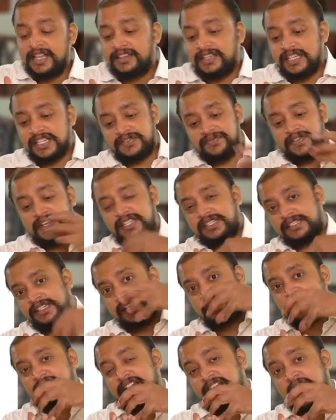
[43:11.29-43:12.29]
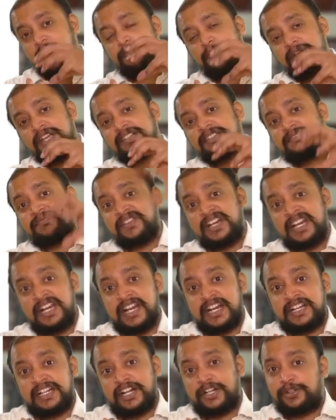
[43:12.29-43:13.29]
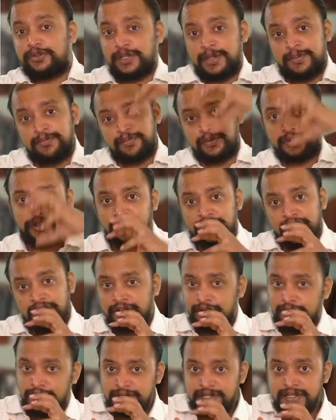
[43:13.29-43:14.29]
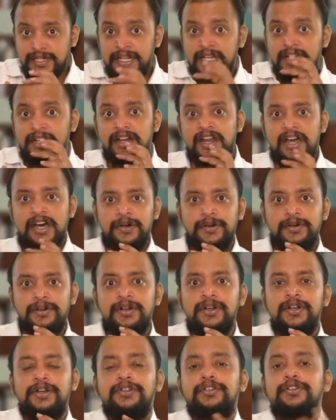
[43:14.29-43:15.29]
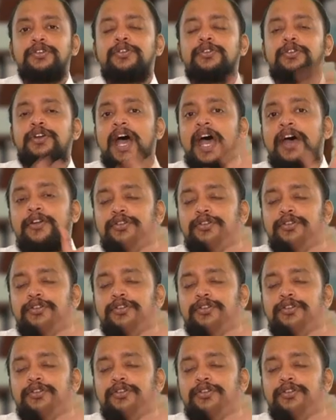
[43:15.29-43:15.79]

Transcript: this waste and scrap is related to imported goods now you, not,